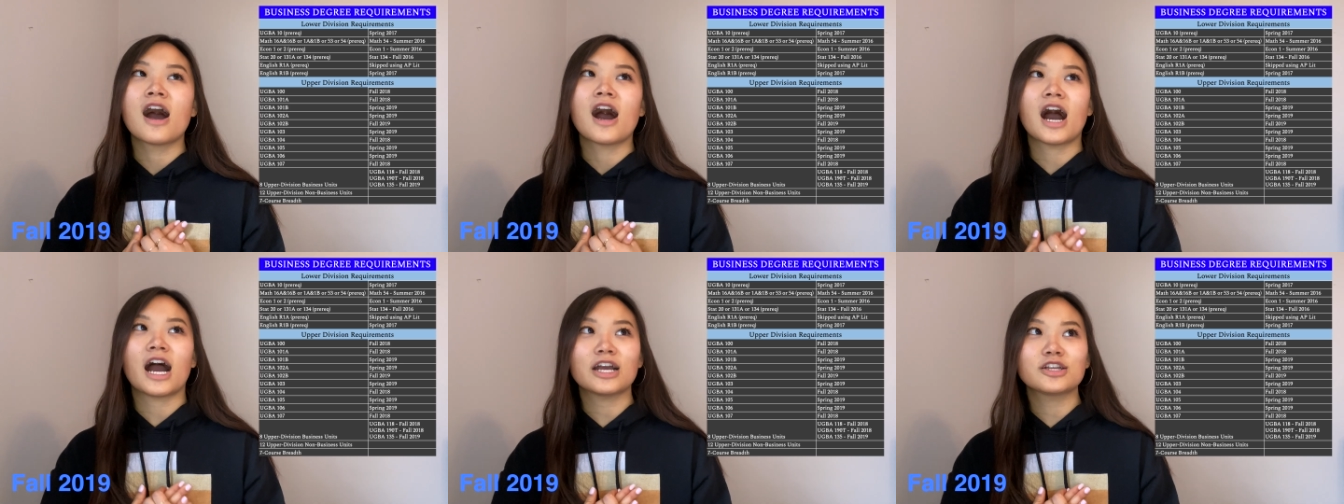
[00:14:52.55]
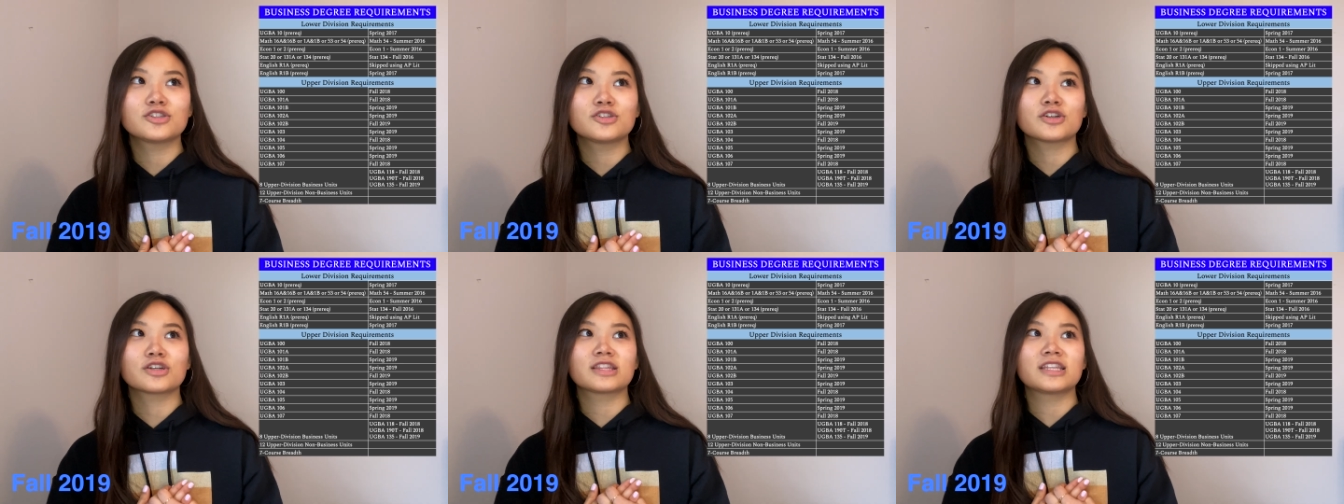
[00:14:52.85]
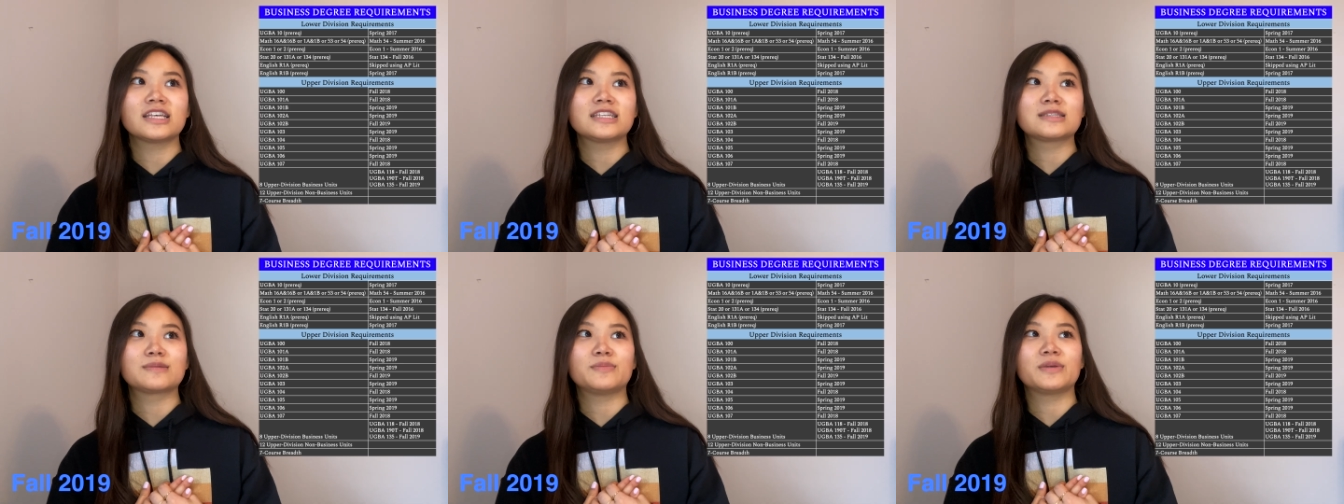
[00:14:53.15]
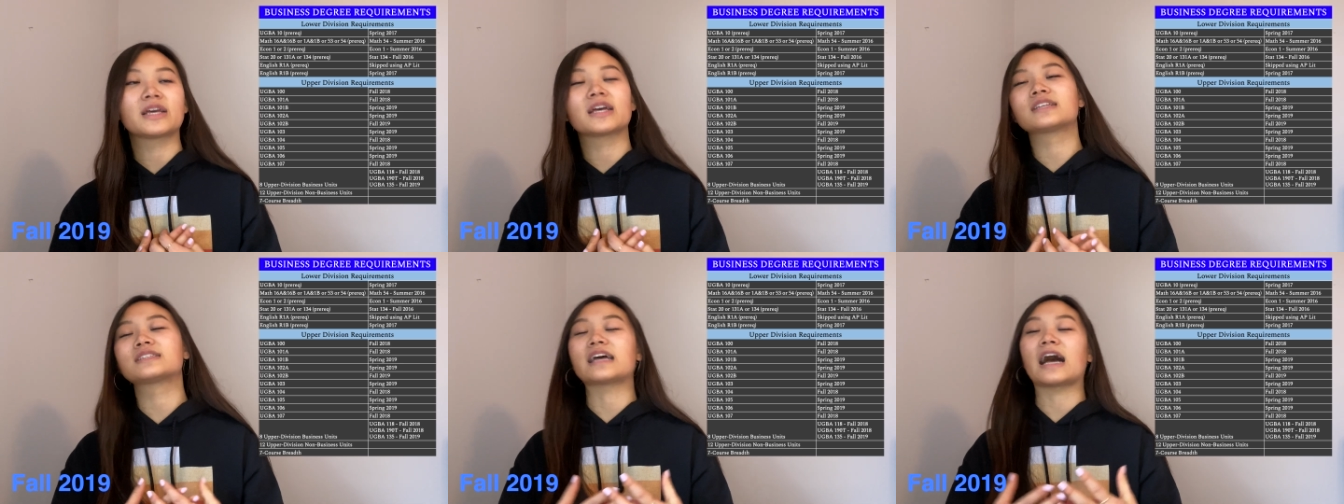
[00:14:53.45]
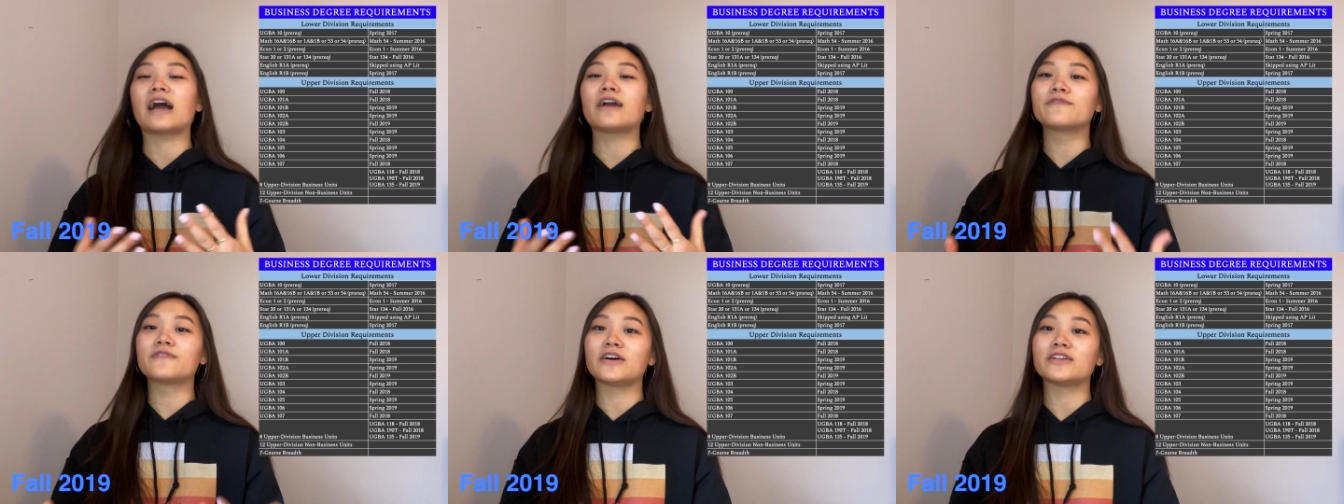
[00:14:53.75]
I took this because
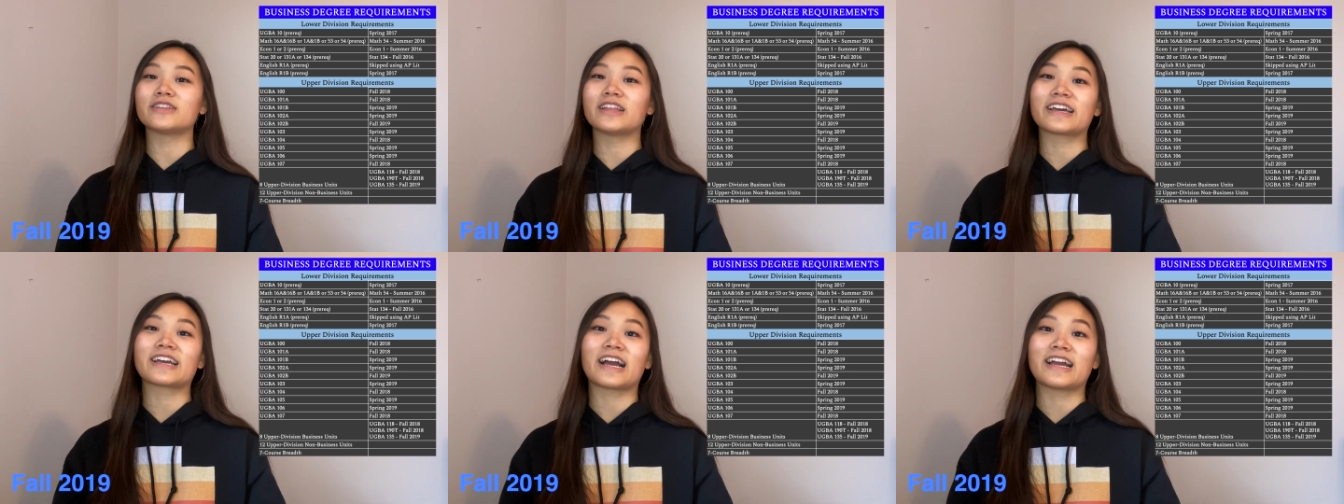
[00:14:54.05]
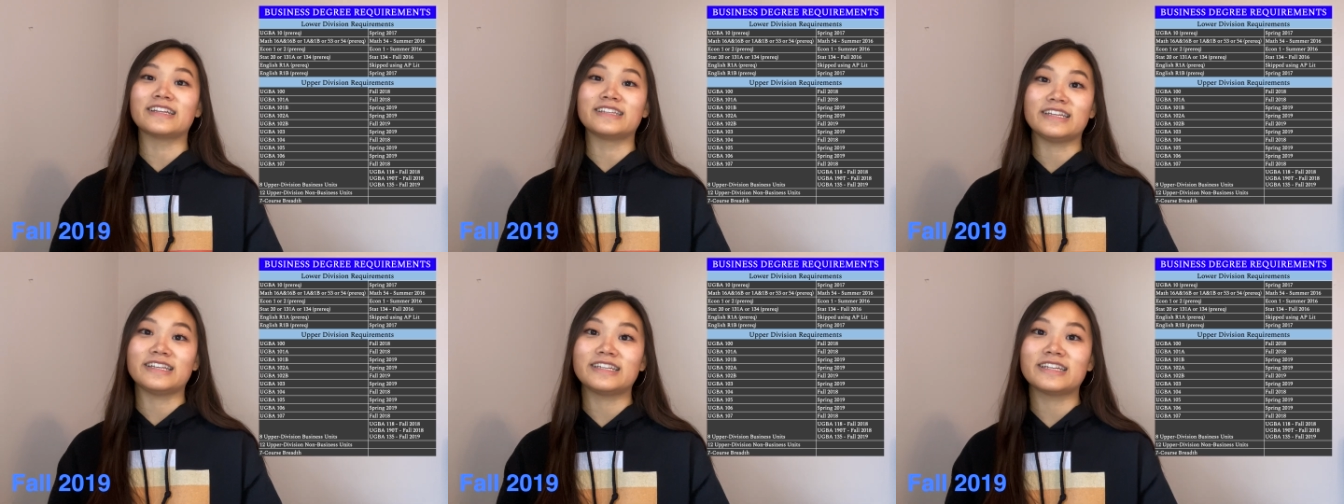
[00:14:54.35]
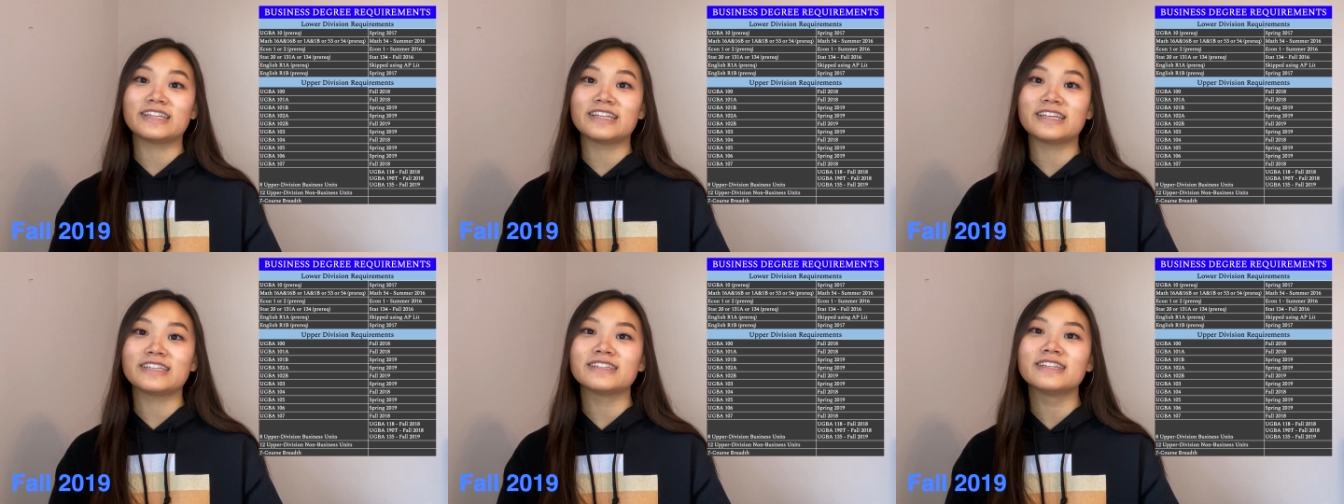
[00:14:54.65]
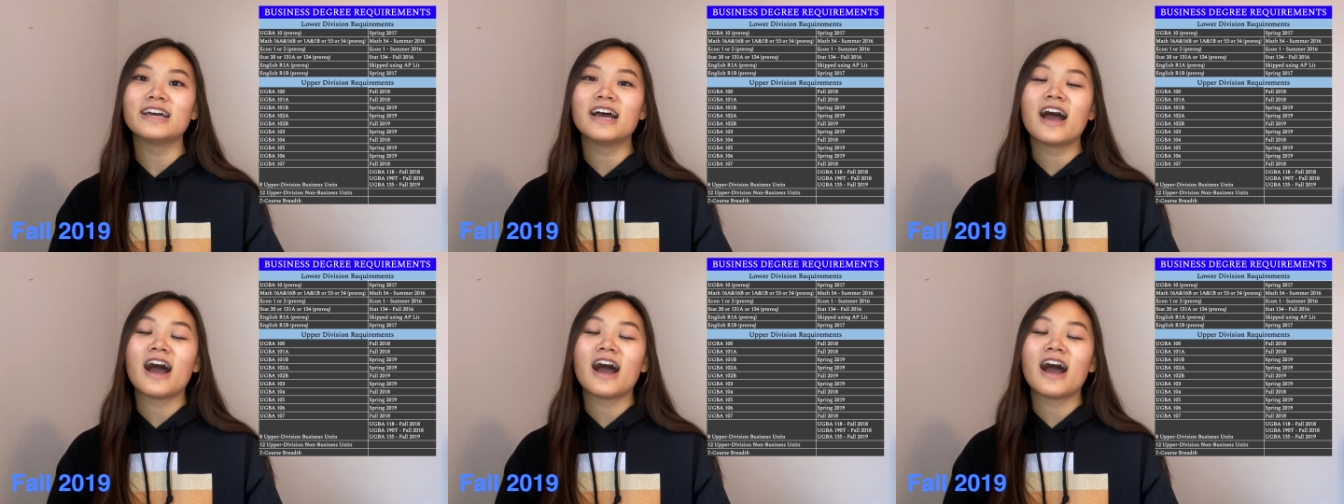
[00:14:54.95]
I felt like I needed it.